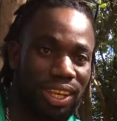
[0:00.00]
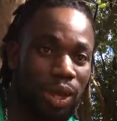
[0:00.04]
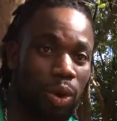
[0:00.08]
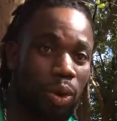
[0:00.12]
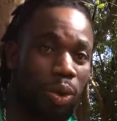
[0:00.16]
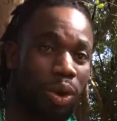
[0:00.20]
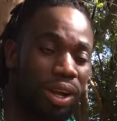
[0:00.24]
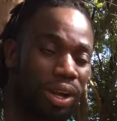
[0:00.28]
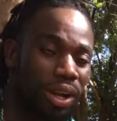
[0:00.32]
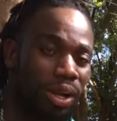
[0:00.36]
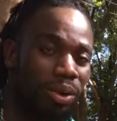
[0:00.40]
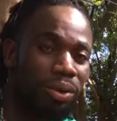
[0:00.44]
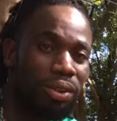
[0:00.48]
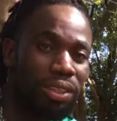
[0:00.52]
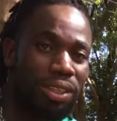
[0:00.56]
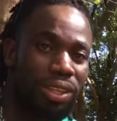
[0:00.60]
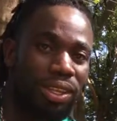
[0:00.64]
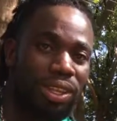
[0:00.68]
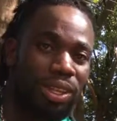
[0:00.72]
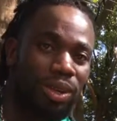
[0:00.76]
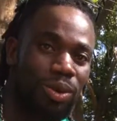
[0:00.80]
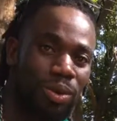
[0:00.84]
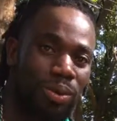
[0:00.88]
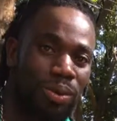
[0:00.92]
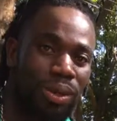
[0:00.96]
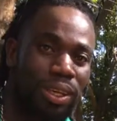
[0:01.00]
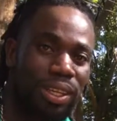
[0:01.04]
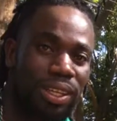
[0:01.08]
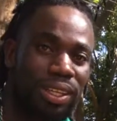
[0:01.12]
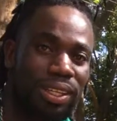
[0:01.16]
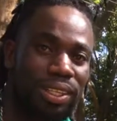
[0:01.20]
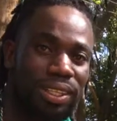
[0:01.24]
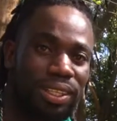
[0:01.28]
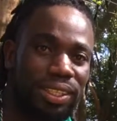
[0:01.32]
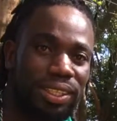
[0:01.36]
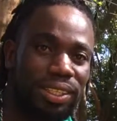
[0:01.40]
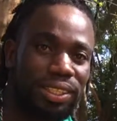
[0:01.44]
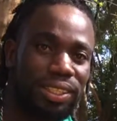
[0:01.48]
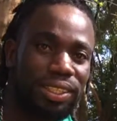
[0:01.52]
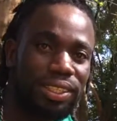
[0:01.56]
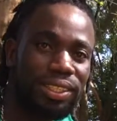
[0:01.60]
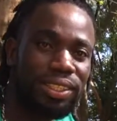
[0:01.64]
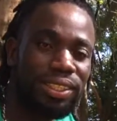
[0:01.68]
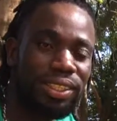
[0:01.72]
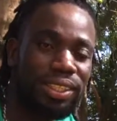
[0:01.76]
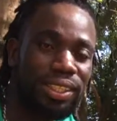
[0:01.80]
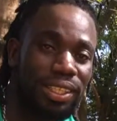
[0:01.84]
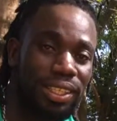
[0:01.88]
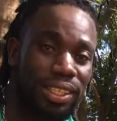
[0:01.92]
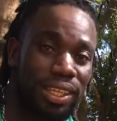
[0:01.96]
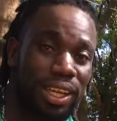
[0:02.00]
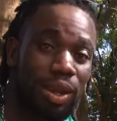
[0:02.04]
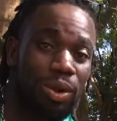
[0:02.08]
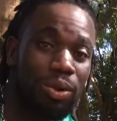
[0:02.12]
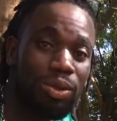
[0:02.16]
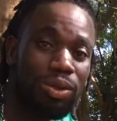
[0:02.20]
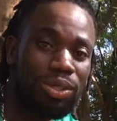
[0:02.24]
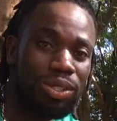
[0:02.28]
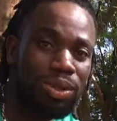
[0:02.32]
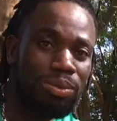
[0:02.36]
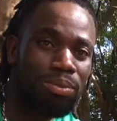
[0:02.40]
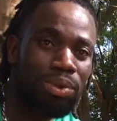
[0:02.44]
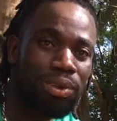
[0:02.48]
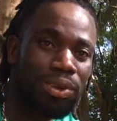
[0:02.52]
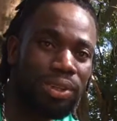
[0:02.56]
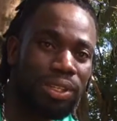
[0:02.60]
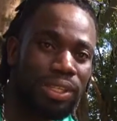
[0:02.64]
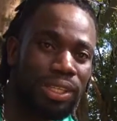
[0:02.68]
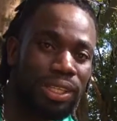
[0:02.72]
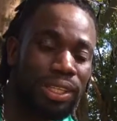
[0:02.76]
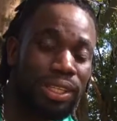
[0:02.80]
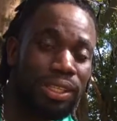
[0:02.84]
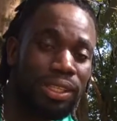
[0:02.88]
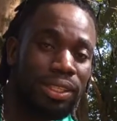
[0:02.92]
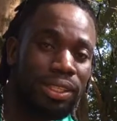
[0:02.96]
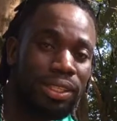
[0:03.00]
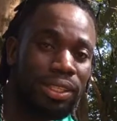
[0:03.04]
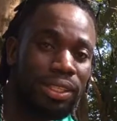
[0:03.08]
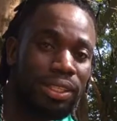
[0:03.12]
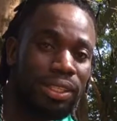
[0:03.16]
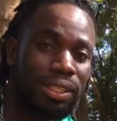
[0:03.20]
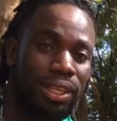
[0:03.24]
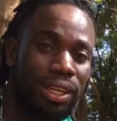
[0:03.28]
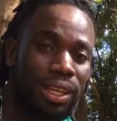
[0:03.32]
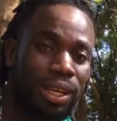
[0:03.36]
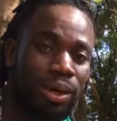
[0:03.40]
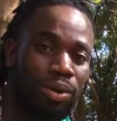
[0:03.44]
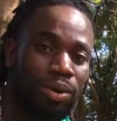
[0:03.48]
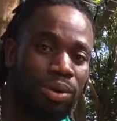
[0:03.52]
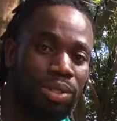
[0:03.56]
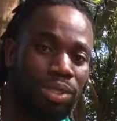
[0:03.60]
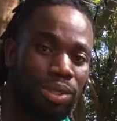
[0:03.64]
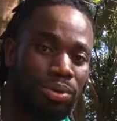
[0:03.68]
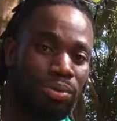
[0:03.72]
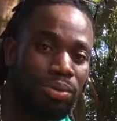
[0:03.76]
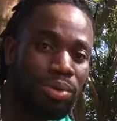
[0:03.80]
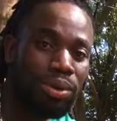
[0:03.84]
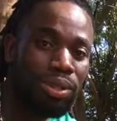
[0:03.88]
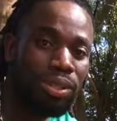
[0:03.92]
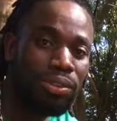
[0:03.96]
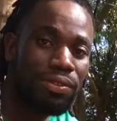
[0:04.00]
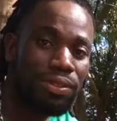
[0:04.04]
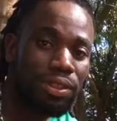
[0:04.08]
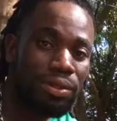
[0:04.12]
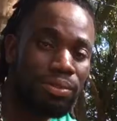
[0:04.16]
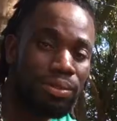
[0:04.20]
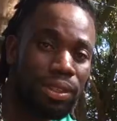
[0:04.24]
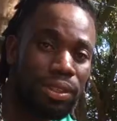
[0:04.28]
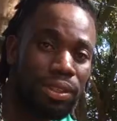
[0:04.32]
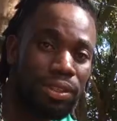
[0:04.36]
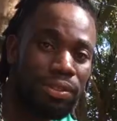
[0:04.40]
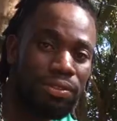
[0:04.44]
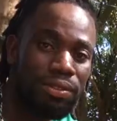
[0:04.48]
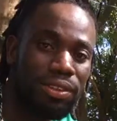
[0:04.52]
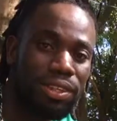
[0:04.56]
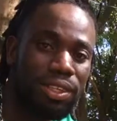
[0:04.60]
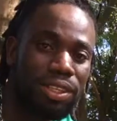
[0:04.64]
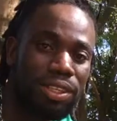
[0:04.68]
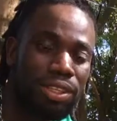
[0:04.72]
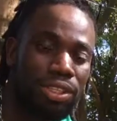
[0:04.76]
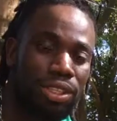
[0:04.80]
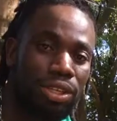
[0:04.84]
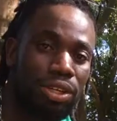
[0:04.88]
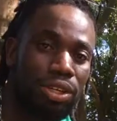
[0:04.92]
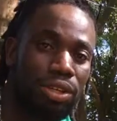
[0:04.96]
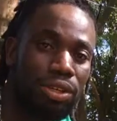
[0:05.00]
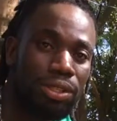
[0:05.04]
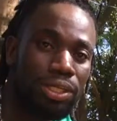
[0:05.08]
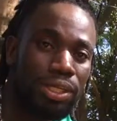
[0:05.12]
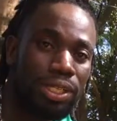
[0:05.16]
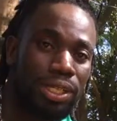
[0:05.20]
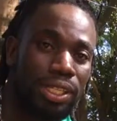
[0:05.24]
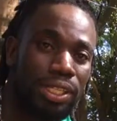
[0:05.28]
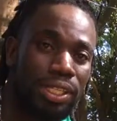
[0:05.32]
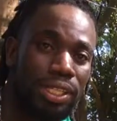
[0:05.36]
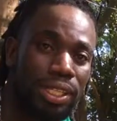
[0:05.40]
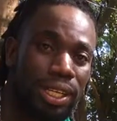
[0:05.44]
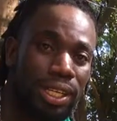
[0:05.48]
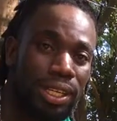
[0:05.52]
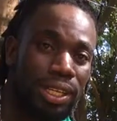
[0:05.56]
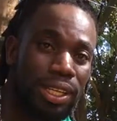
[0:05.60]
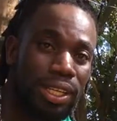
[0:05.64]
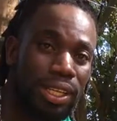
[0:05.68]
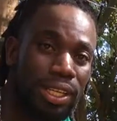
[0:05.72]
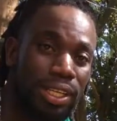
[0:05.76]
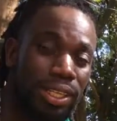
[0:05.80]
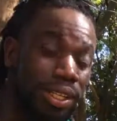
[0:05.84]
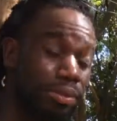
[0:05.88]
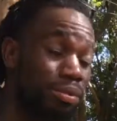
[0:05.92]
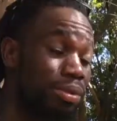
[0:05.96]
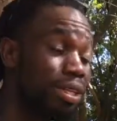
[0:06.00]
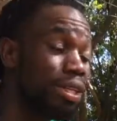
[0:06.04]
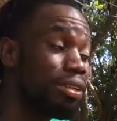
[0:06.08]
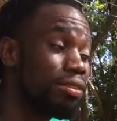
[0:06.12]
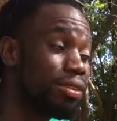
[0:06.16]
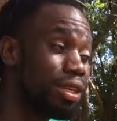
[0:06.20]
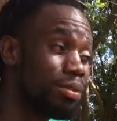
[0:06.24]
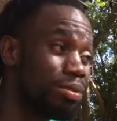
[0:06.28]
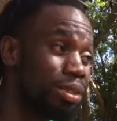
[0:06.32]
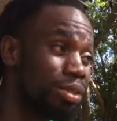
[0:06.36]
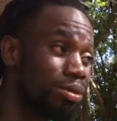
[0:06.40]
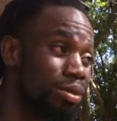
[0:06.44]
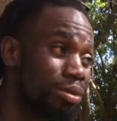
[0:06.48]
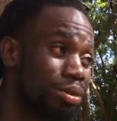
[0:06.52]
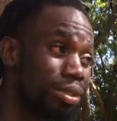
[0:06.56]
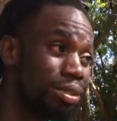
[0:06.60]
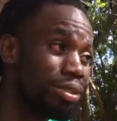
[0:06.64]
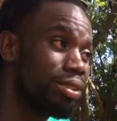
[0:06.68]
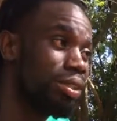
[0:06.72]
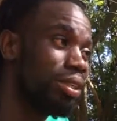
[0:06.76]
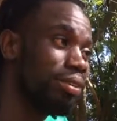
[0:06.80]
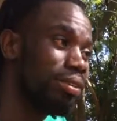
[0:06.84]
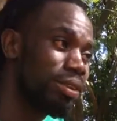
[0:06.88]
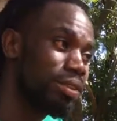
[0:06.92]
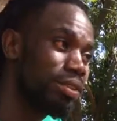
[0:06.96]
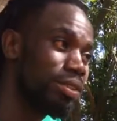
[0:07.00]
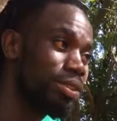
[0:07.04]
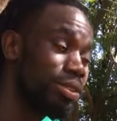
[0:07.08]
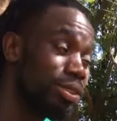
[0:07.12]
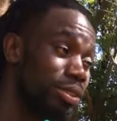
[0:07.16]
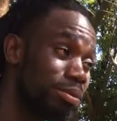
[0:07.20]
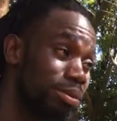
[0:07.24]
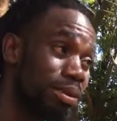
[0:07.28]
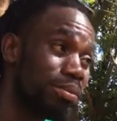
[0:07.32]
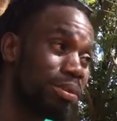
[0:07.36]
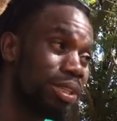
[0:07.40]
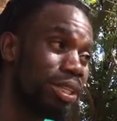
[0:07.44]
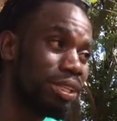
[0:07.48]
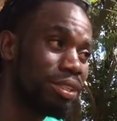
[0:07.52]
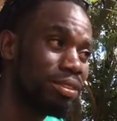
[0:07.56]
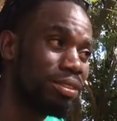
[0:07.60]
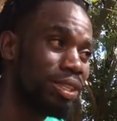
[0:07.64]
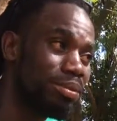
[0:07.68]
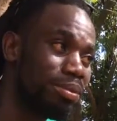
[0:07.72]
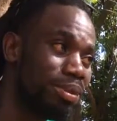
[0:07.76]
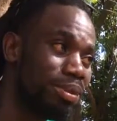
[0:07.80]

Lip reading: I work with Nalubale. I was born from the village called Itanda, the big rapid we walked around. You remember that